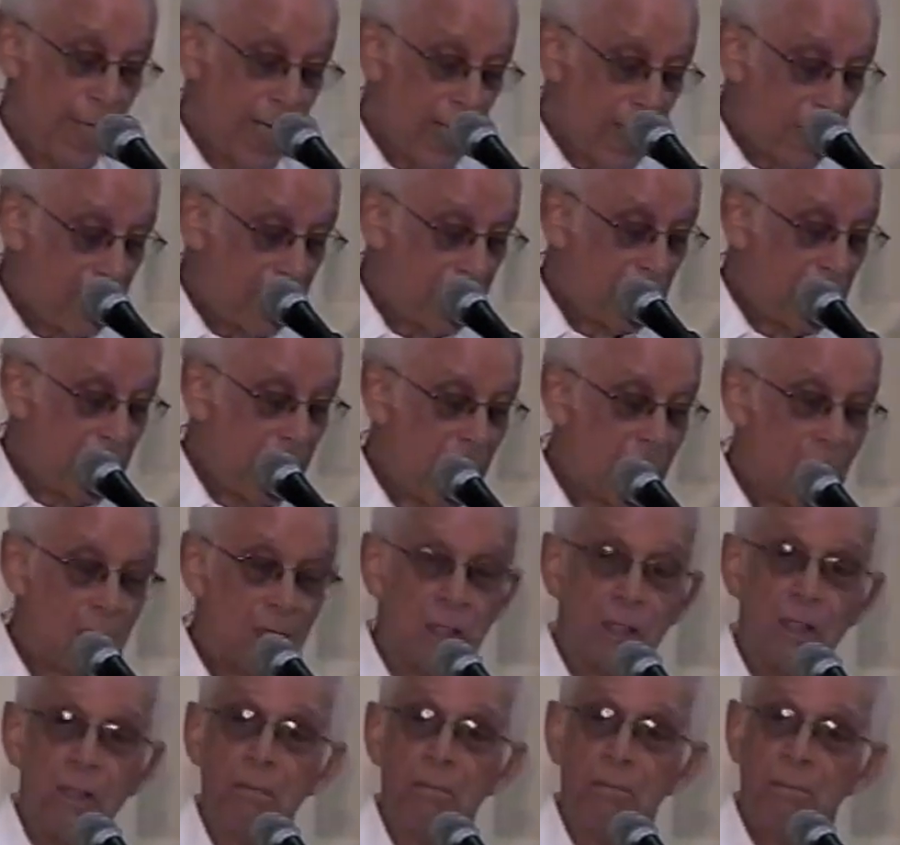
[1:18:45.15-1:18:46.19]

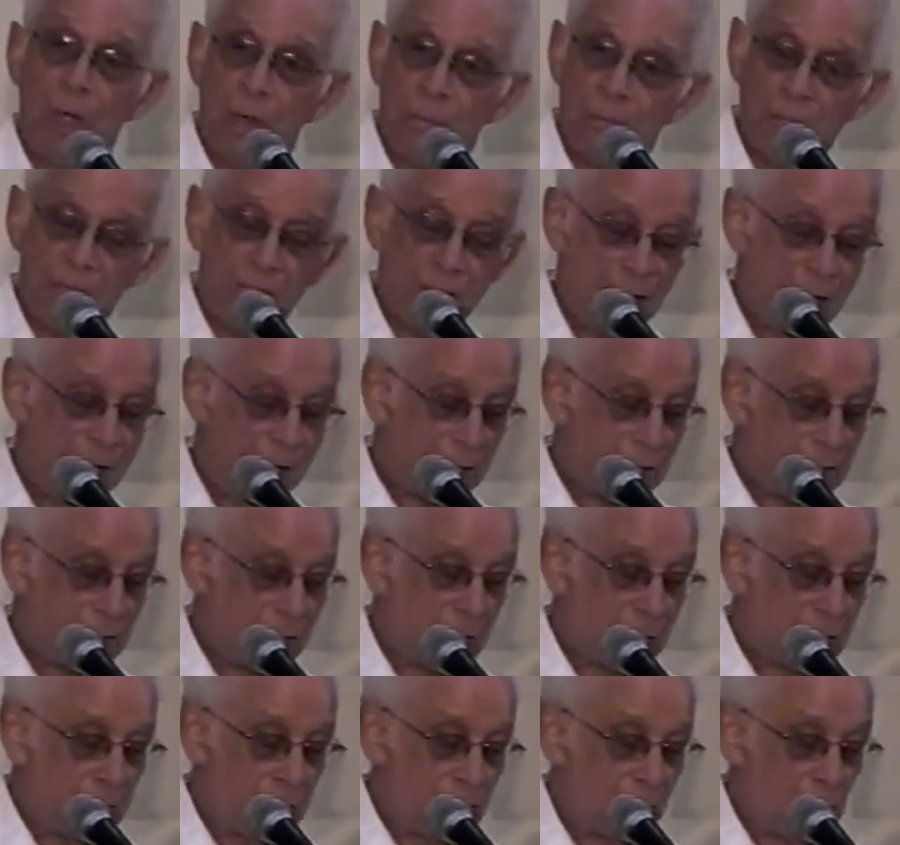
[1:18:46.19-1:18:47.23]
healthcare, public
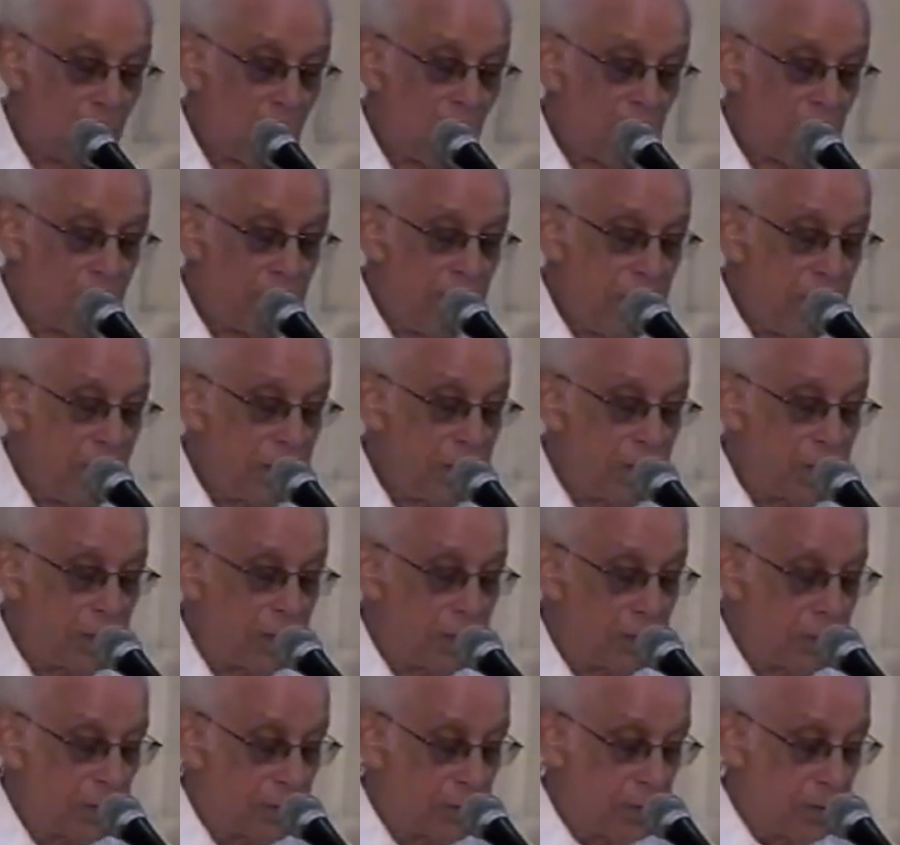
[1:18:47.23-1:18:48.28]
access to all
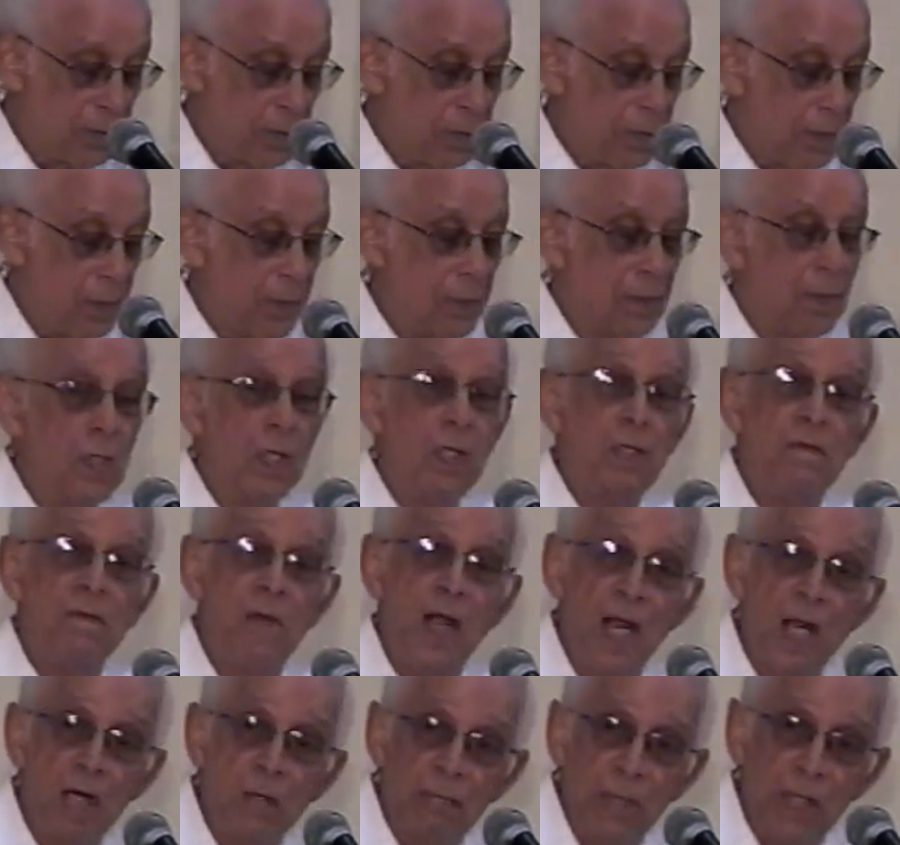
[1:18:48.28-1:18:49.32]
beaches,
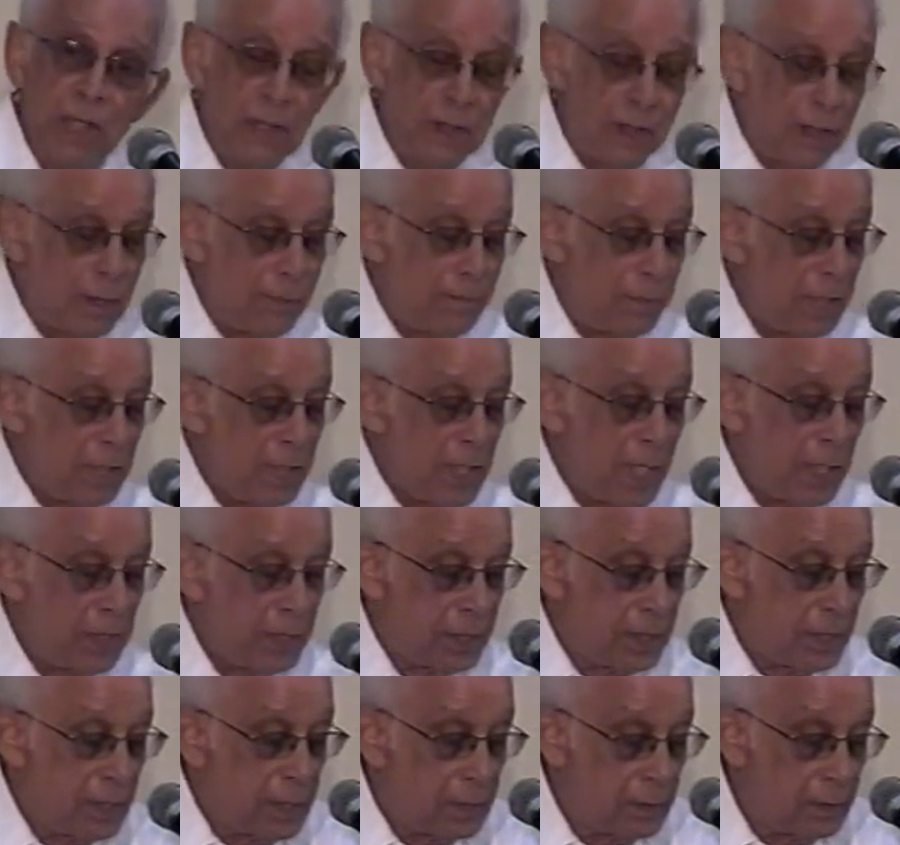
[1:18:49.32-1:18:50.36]
environmental
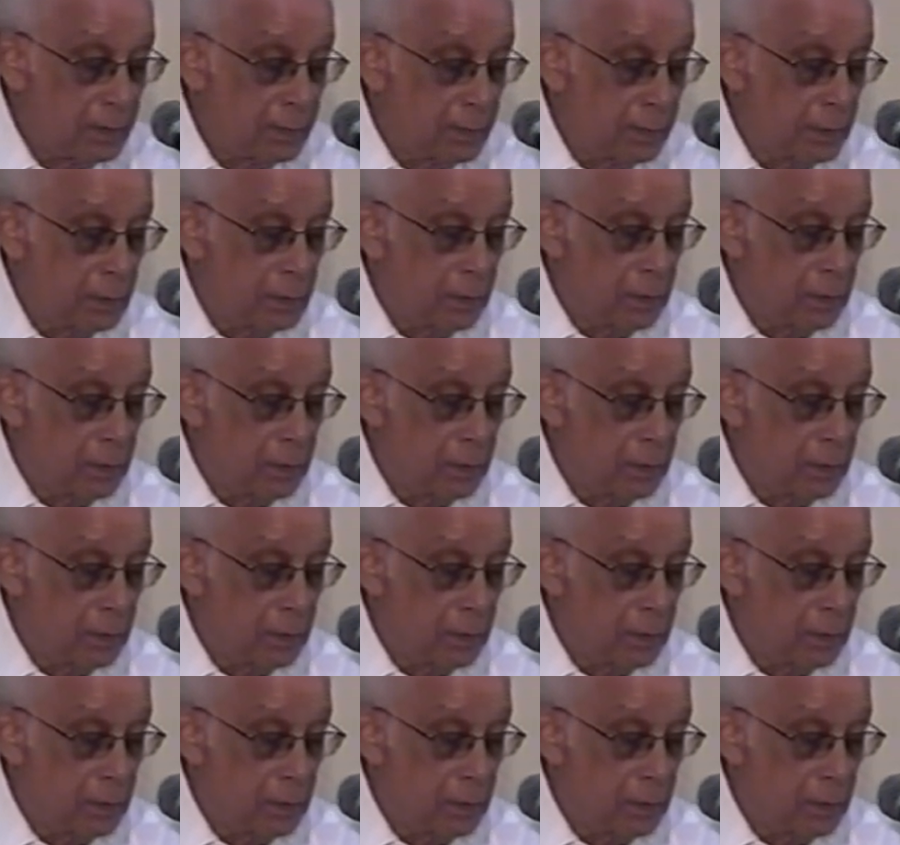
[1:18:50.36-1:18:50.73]
protection,